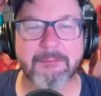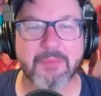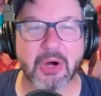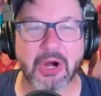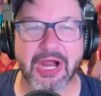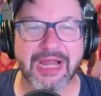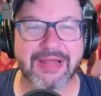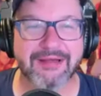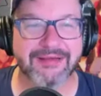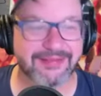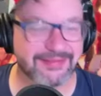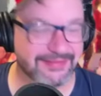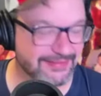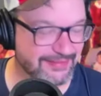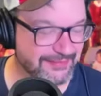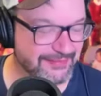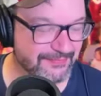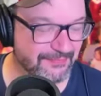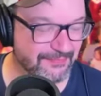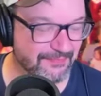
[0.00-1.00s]
it's like a
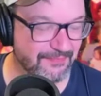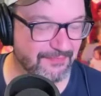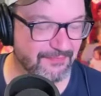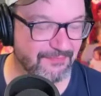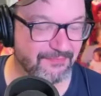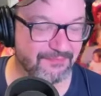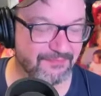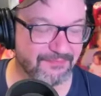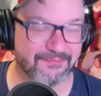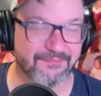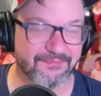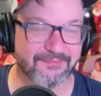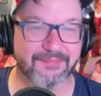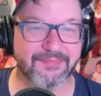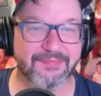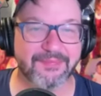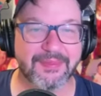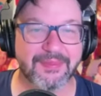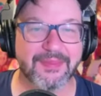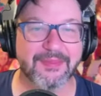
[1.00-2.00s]
really like
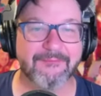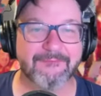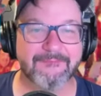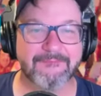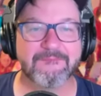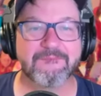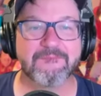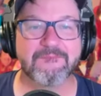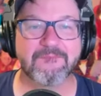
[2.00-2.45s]
Disney,